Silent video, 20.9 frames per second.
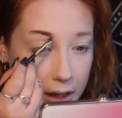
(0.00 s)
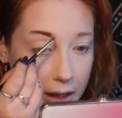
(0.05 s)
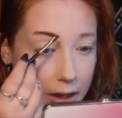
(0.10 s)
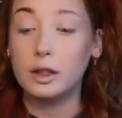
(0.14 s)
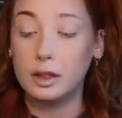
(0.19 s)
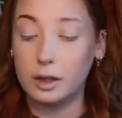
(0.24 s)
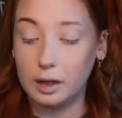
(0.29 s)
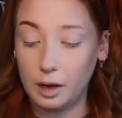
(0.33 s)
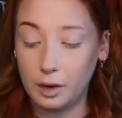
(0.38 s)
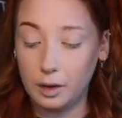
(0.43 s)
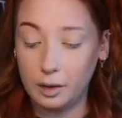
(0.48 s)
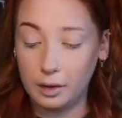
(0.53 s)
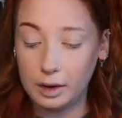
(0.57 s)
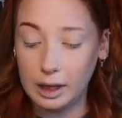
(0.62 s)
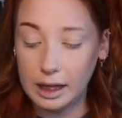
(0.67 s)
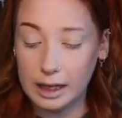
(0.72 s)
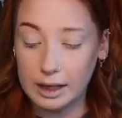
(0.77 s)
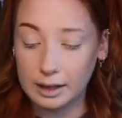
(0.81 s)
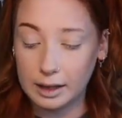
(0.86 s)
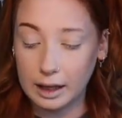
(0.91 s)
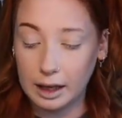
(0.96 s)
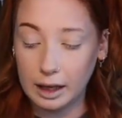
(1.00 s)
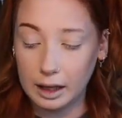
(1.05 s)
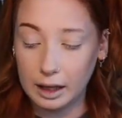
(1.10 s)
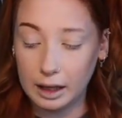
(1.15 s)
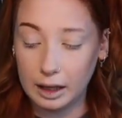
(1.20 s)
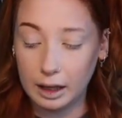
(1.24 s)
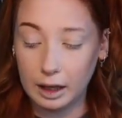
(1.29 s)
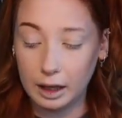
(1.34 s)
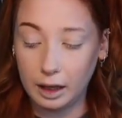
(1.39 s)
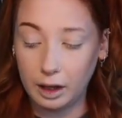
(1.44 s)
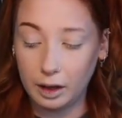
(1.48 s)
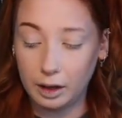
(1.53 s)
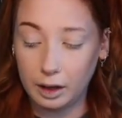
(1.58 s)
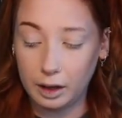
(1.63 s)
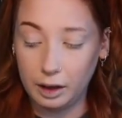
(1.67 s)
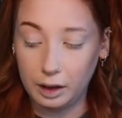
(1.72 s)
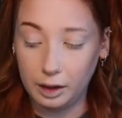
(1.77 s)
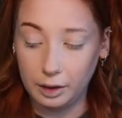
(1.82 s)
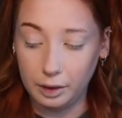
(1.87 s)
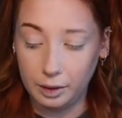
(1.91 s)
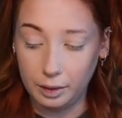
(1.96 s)
So these can
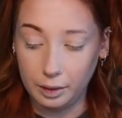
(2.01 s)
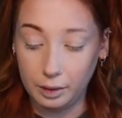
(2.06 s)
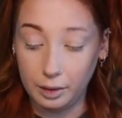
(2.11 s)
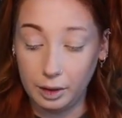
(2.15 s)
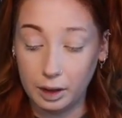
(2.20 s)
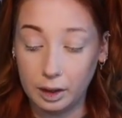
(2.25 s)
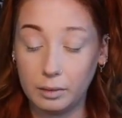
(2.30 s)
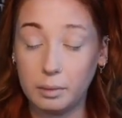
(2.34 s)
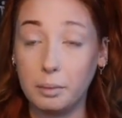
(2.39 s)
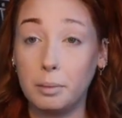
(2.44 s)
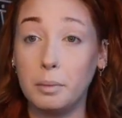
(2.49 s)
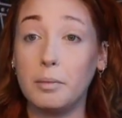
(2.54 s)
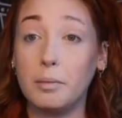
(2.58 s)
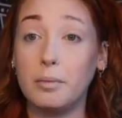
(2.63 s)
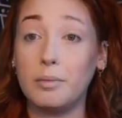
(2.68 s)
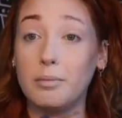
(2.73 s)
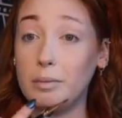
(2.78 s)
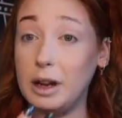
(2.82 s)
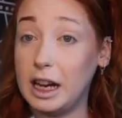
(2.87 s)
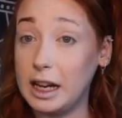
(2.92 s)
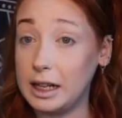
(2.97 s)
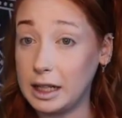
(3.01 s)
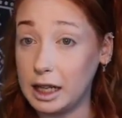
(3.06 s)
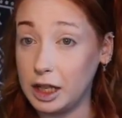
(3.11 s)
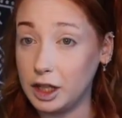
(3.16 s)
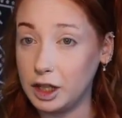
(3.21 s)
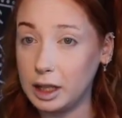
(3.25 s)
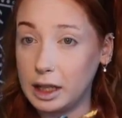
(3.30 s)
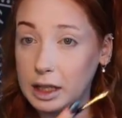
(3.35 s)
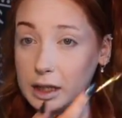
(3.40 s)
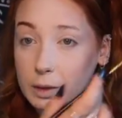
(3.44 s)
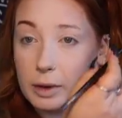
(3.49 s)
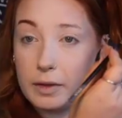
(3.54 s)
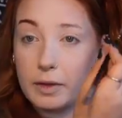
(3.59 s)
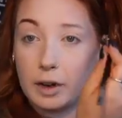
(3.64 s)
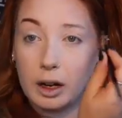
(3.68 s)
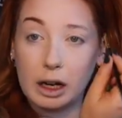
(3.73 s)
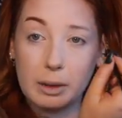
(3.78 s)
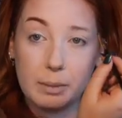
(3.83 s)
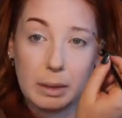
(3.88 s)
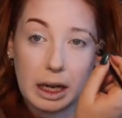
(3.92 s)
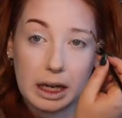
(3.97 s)
include meditation, as we've
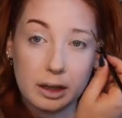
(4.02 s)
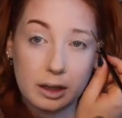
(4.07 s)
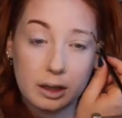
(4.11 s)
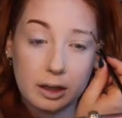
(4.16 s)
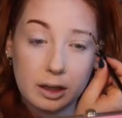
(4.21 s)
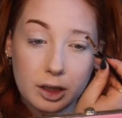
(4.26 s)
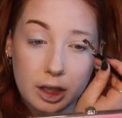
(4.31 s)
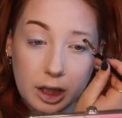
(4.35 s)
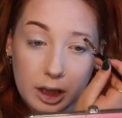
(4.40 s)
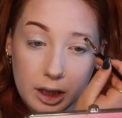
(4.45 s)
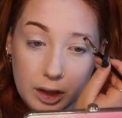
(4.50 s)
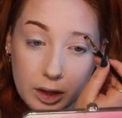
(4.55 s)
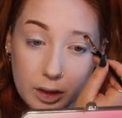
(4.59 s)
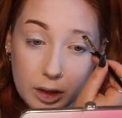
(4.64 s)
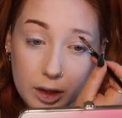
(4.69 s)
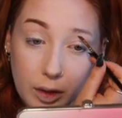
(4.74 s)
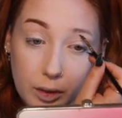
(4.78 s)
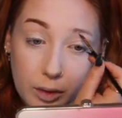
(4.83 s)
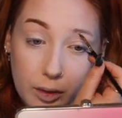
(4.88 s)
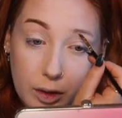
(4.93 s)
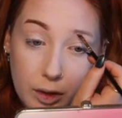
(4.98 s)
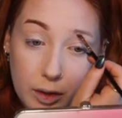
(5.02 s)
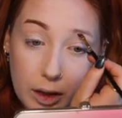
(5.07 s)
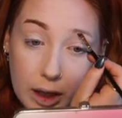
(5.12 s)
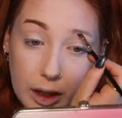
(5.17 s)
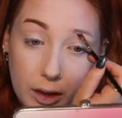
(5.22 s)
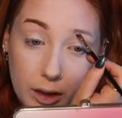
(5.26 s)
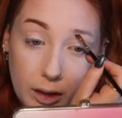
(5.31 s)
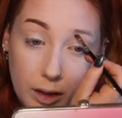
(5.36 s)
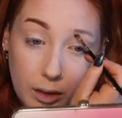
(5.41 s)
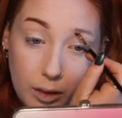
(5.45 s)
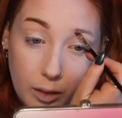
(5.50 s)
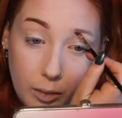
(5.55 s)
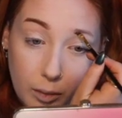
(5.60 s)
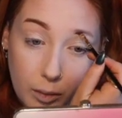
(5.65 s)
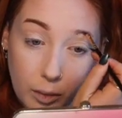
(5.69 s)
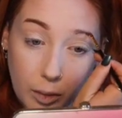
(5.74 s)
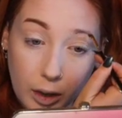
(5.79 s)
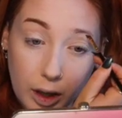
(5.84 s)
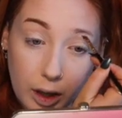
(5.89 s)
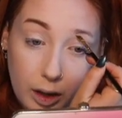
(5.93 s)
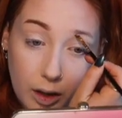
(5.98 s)
already mentioned. So you can
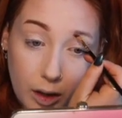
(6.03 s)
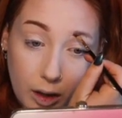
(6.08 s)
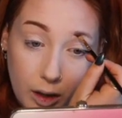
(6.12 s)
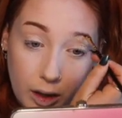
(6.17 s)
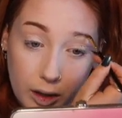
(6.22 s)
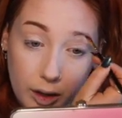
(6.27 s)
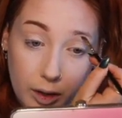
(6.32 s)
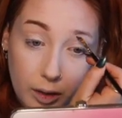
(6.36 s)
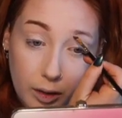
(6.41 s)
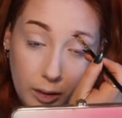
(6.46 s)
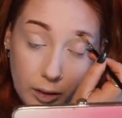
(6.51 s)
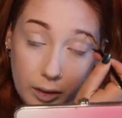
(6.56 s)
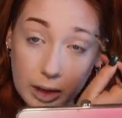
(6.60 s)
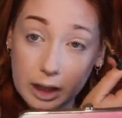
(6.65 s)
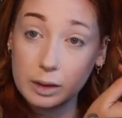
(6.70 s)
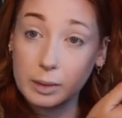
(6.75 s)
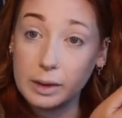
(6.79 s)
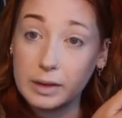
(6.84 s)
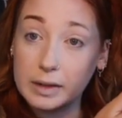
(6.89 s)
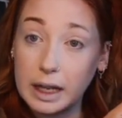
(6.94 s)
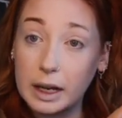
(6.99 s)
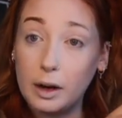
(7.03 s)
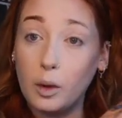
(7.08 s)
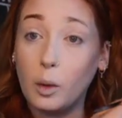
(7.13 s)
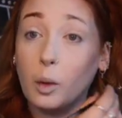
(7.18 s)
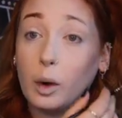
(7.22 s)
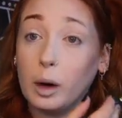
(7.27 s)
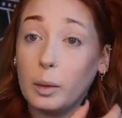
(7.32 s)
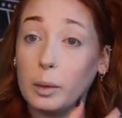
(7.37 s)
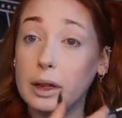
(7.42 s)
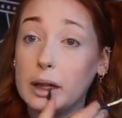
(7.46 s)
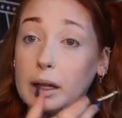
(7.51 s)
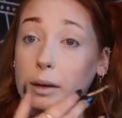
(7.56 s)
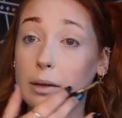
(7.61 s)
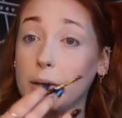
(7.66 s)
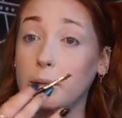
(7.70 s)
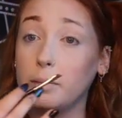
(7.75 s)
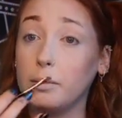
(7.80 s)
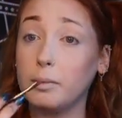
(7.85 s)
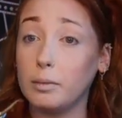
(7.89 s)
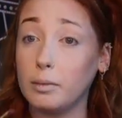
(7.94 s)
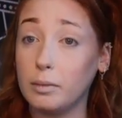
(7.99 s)
work on your own, as we said, or with a
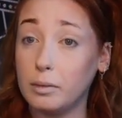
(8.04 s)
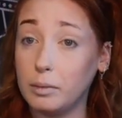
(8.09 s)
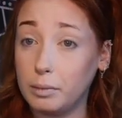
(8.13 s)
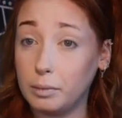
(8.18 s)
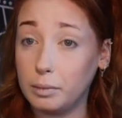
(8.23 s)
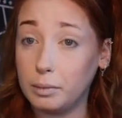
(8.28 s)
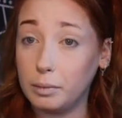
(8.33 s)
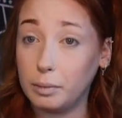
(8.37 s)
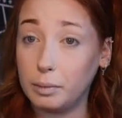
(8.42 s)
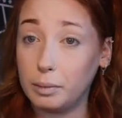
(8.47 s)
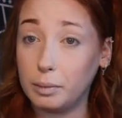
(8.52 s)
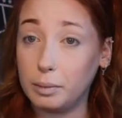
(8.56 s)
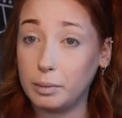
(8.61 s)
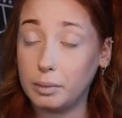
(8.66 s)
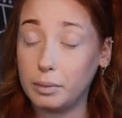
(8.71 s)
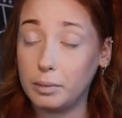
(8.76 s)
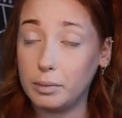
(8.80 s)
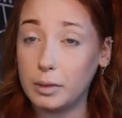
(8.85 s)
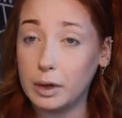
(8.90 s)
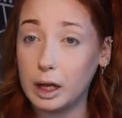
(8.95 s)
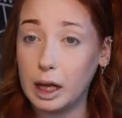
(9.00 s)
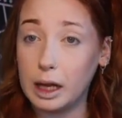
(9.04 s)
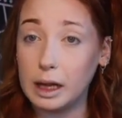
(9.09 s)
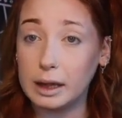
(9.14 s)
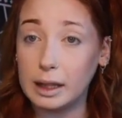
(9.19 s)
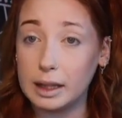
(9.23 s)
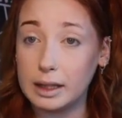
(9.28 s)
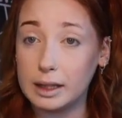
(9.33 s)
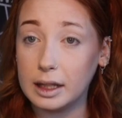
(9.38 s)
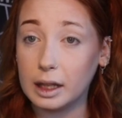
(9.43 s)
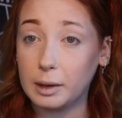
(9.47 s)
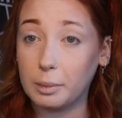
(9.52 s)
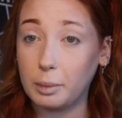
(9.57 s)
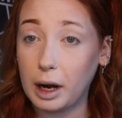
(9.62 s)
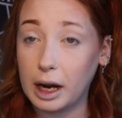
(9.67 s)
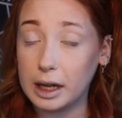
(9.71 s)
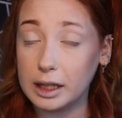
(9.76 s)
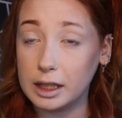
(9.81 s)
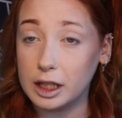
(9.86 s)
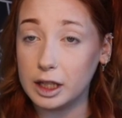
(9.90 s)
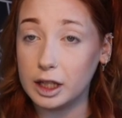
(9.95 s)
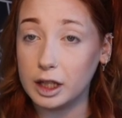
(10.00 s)
holistic
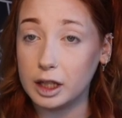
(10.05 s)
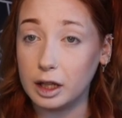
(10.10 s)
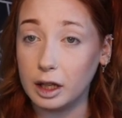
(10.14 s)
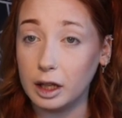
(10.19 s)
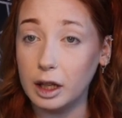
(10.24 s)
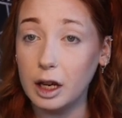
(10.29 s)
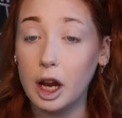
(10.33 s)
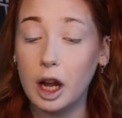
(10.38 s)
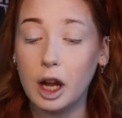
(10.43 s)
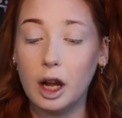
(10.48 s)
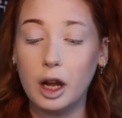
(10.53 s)
practitioner.